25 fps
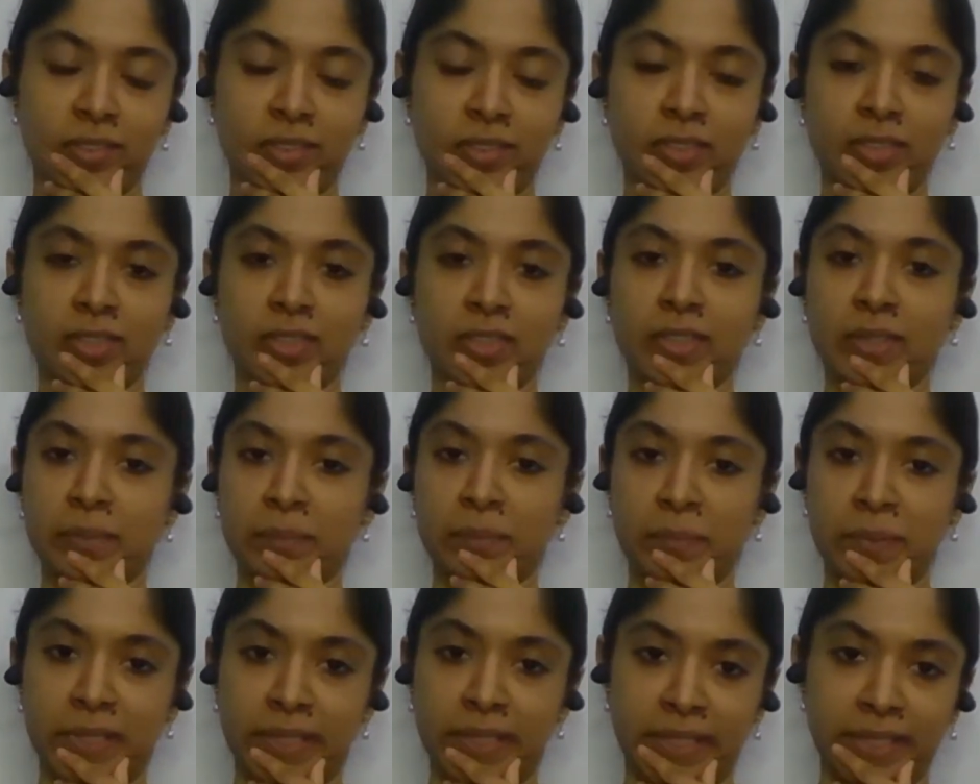just
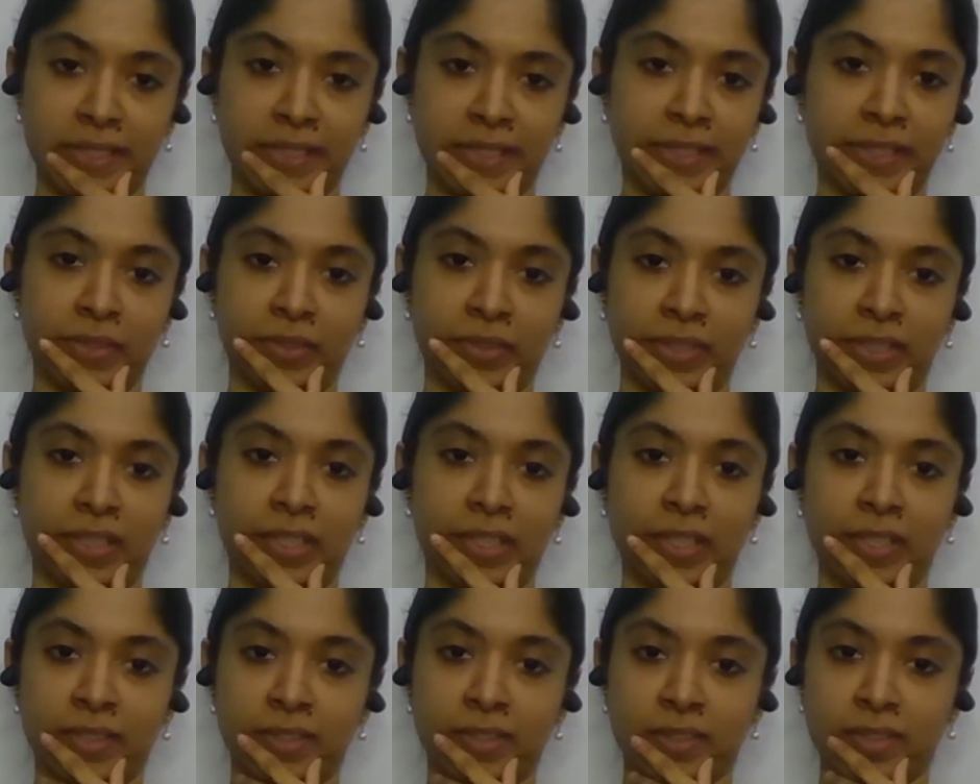completely
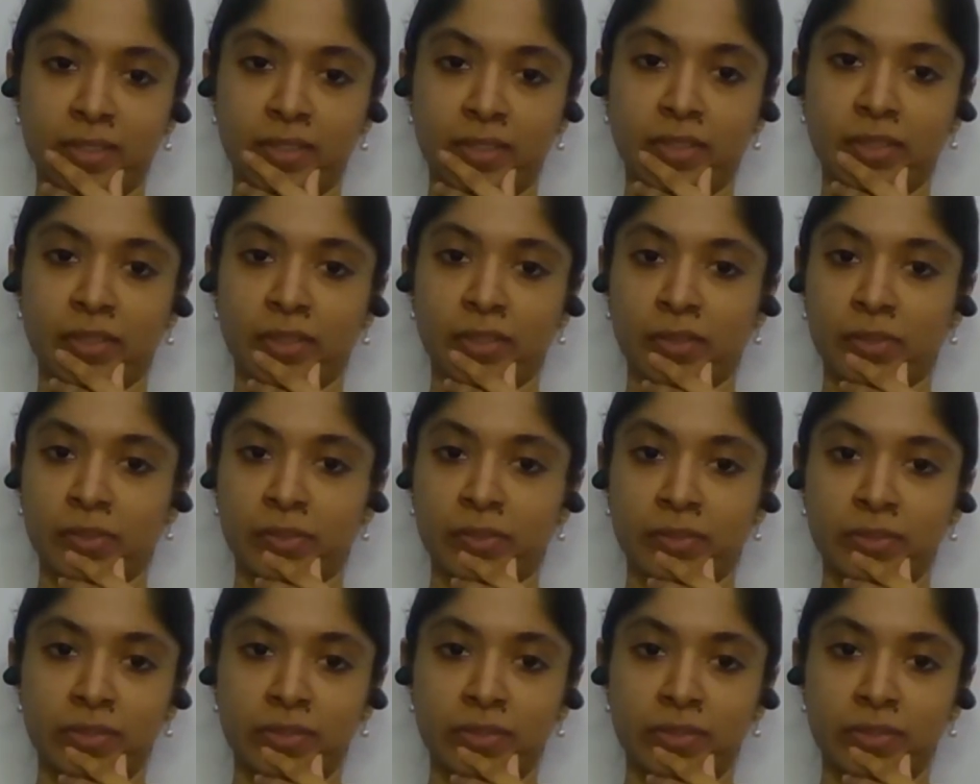relax you know